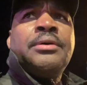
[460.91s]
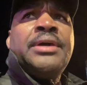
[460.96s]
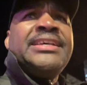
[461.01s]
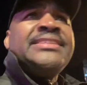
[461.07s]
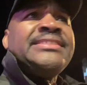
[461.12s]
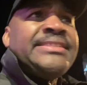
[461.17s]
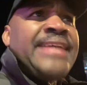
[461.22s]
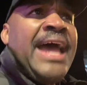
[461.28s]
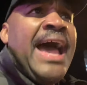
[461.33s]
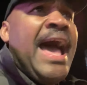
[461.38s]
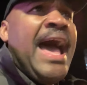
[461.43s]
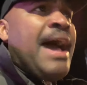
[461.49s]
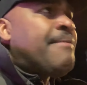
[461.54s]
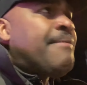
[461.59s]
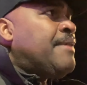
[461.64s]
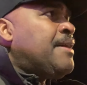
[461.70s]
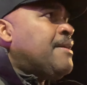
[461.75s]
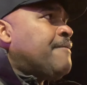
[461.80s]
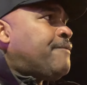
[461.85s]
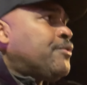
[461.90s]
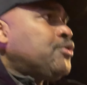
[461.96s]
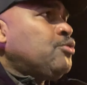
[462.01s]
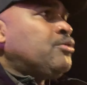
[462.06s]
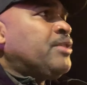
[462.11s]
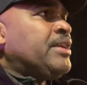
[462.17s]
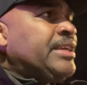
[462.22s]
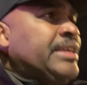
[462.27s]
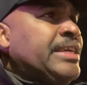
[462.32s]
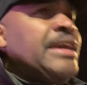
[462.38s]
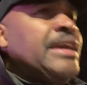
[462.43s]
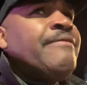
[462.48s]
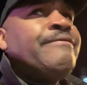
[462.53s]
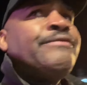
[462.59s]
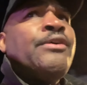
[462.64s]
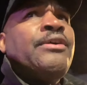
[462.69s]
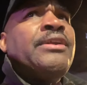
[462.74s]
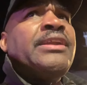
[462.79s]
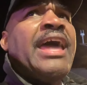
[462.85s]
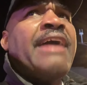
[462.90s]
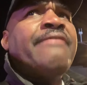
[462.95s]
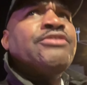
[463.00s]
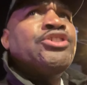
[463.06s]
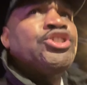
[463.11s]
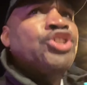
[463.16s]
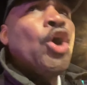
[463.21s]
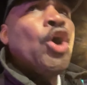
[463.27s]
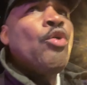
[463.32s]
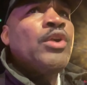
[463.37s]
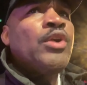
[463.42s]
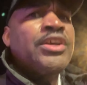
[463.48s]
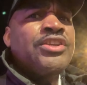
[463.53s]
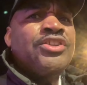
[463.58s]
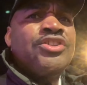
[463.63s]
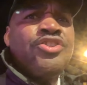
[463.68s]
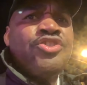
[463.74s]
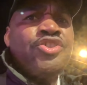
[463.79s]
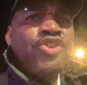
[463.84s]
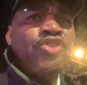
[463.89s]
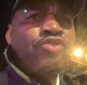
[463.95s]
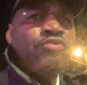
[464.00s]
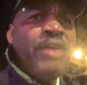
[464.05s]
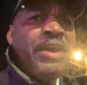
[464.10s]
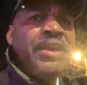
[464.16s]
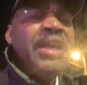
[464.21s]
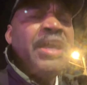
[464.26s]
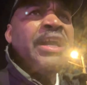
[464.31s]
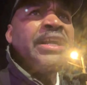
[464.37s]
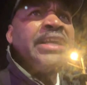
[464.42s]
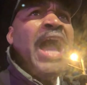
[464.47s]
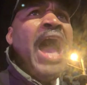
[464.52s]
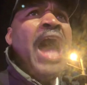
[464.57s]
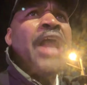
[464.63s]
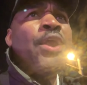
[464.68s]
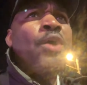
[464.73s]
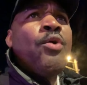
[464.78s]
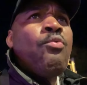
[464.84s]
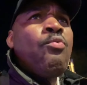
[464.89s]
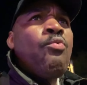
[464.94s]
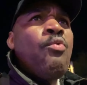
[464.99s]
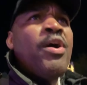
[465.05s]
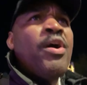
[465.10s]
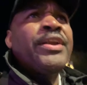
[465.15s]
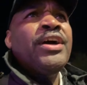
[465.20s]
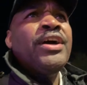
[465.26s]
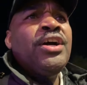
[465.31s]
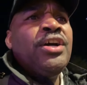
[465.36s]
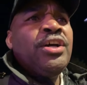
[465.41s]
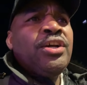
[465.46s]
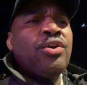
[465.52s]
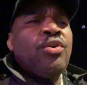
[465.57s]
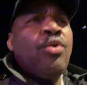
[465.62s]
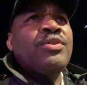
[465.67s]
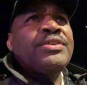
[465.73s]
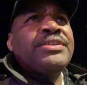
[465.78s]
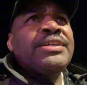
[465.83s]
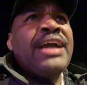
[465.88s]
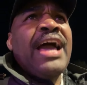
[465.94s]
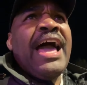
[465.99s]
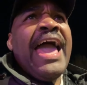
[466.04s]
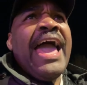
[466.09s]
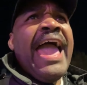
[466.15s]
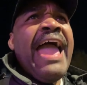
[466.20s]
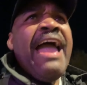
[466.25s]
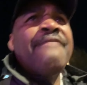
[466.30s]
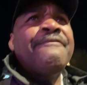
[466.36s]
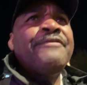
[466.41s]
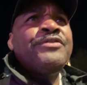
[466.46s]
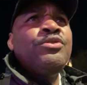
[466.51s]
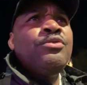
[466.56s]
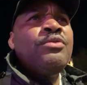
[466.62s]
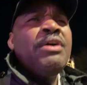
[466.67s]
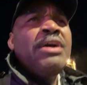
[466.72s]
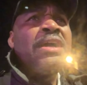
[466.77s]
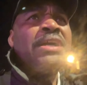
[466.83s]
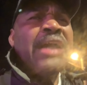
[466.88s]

It's time for you to give your life totally to Jesus Christ. God don't want, glory to God, half of you.